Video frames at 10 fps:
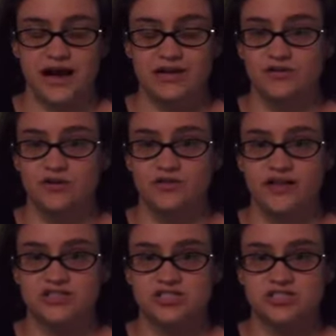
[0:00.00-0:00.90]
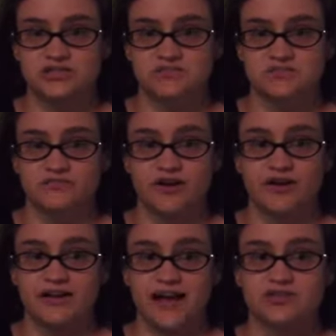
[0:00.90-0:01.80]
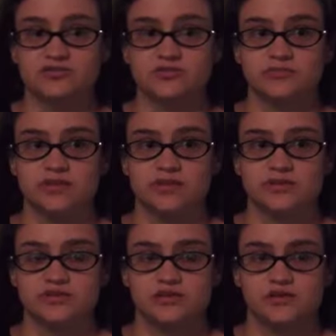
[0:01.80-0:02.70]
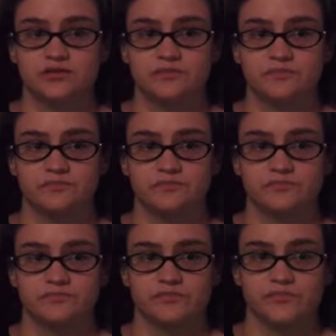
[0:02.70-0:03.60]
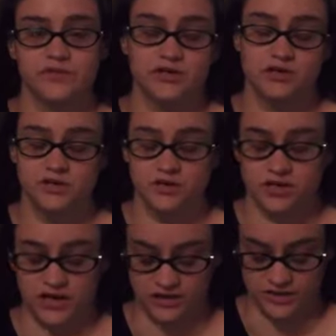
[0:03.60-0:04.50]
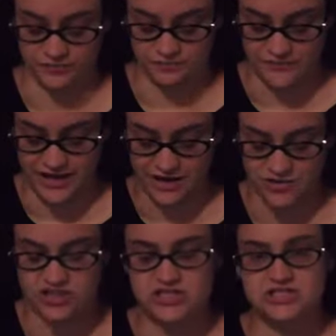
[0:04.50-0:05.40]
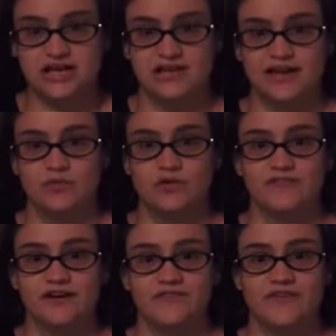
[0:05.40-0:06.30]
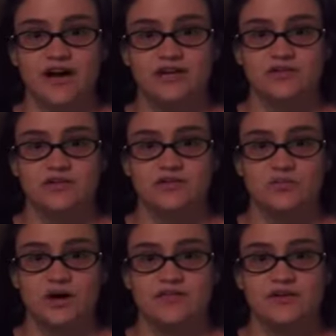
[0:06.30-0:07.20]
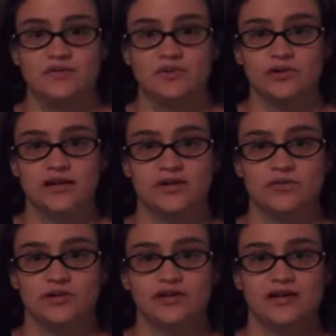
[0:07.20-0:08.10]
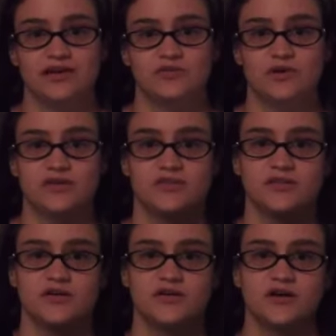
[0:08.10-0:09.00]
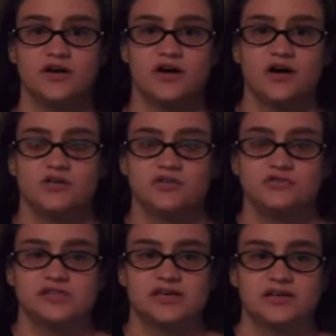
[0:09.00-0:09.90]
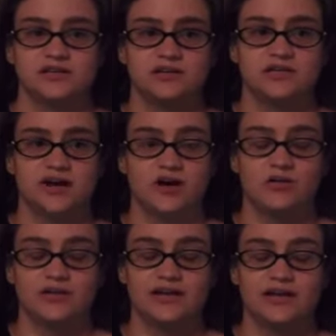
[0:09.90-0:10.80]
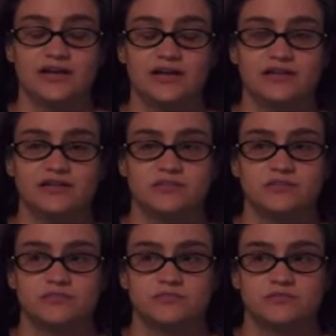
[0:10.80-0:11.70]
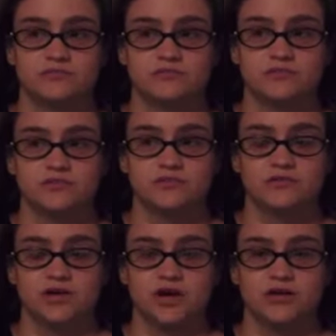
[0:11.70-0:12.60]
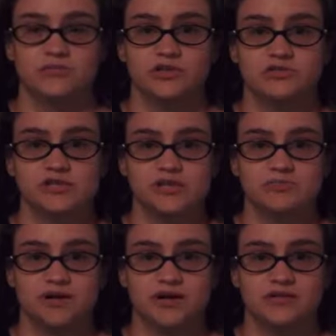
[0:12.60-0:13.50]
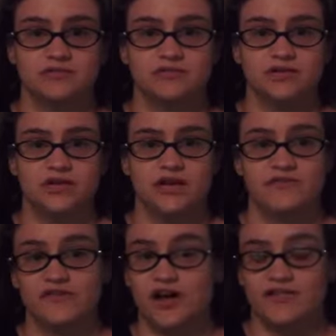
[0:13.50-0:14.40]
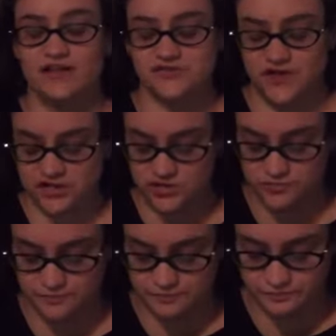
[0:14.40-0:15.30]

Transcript: I don't know, that's just very natural to me. And so, I don't know. Now it's just kind of like, well, if I find one that really I really connect with, I'll use it, I'll get in and um, use it, but if not, that's fine too.